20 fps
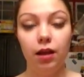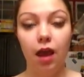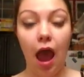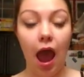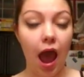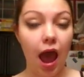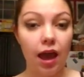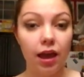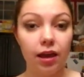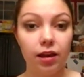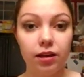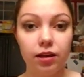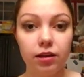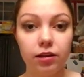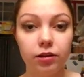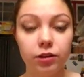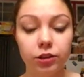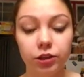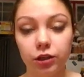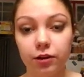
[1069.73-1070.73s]

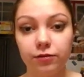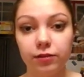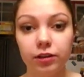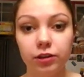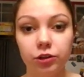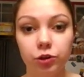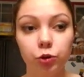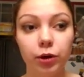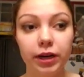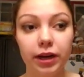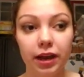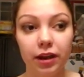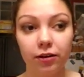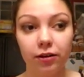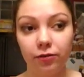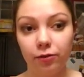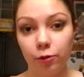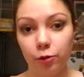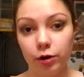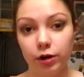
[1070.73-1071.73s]
I should have just joined Air
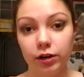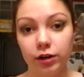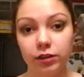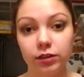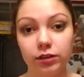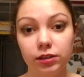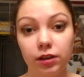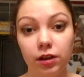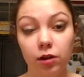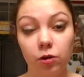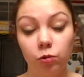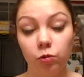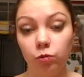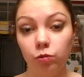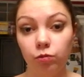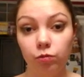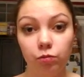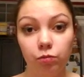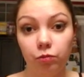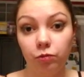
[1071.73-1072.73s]
Force
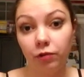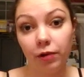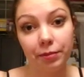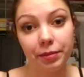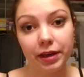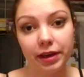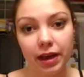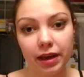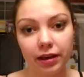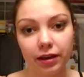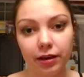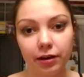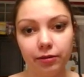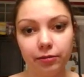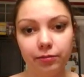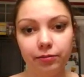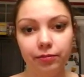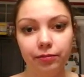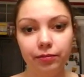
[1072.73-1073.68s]
from the get-go.